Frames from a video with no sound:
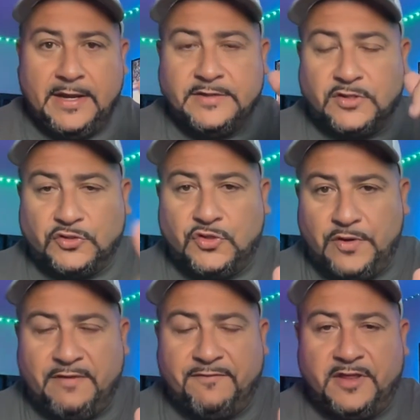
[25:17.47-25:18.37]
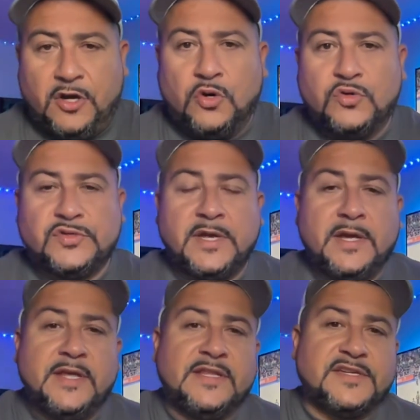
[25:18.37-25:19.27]
so tune in for those.
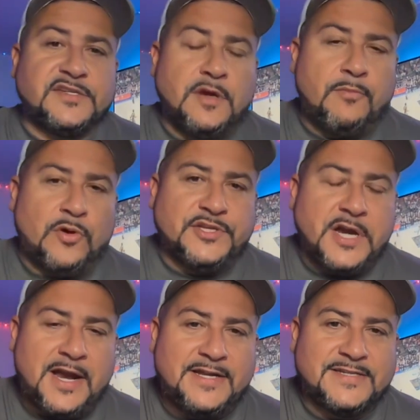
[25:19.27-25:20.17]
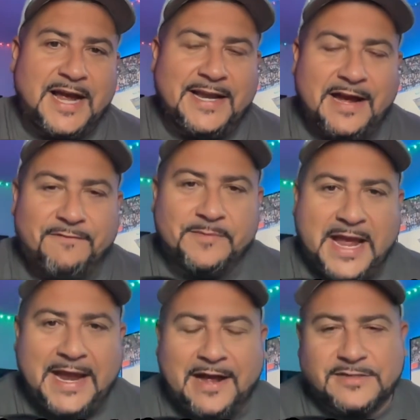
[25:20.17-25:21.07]
This is your boy Johnny signing off from the
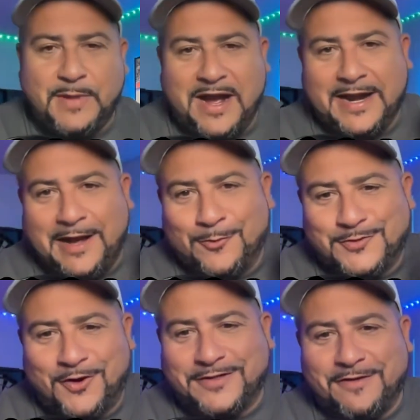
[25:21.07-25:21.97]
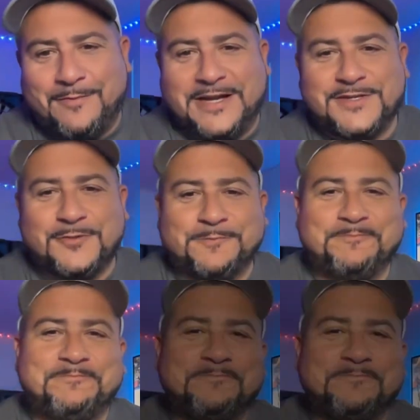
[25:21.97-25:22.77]
Hangout Spot, and I will talk to everybody soon.